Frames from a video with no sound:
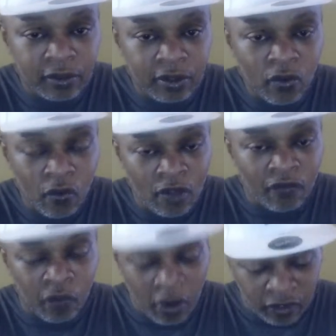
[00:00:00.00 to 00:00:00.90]

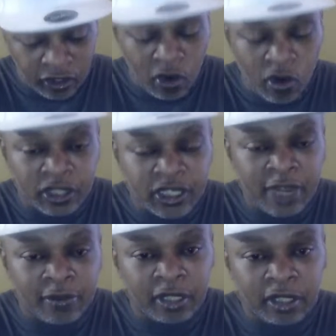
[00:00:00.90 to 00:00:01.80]
with a Shakur
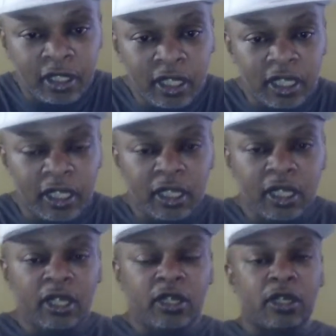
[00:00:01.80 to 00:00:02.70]
Stevenson.
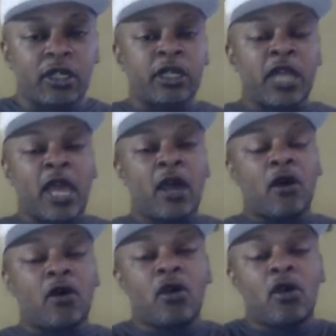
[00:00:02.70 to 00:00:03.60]

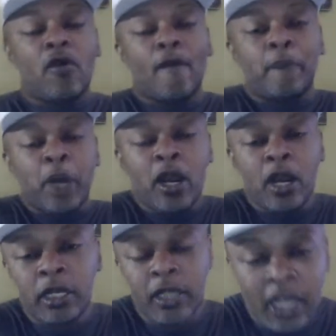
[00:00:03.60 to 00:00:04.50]
Now,
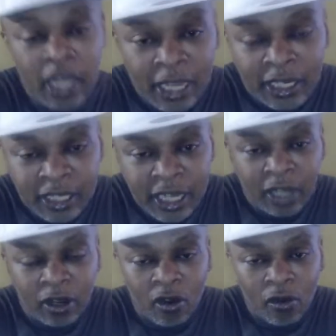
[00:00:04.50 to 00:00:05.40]
Bud and
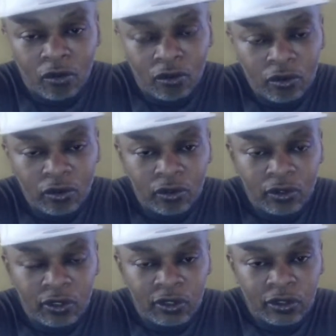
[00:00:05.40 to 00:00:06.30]
Canelo.
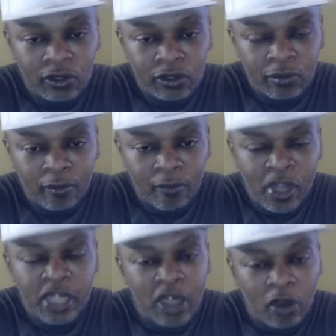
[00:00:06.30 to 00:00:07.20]

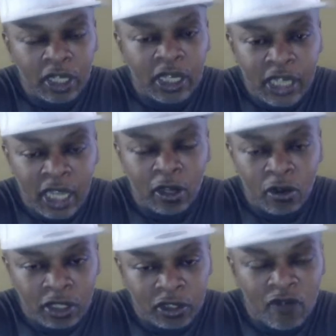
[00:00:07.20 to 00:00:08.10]
We know that
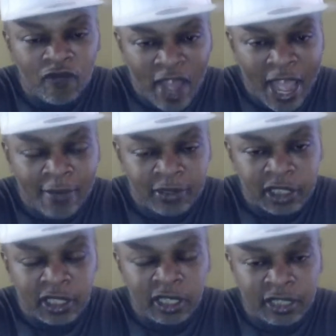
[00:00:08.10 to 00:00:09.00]
Canelo can do 500,000 or
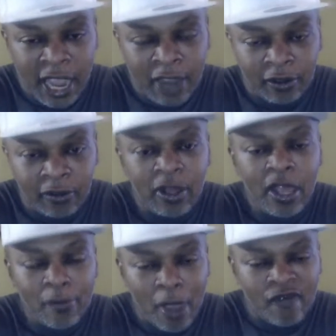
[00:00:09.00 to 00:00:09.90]
600,000
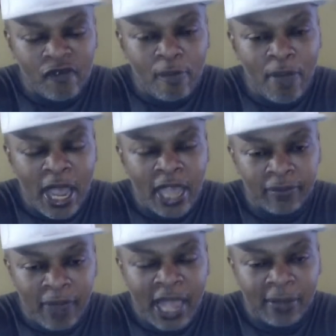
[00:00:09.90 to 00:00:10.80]
pay-per-view
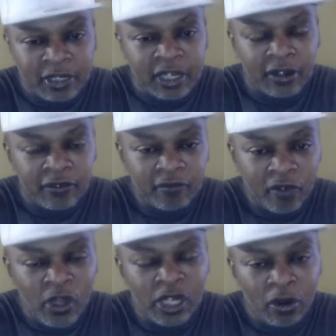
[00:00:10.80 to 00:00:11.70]
buys by himself.
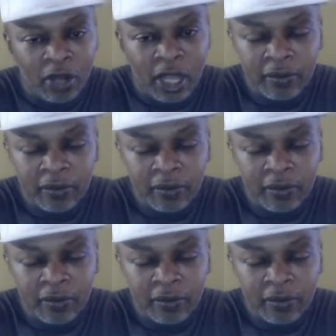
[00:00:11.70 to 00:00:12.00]
We know that.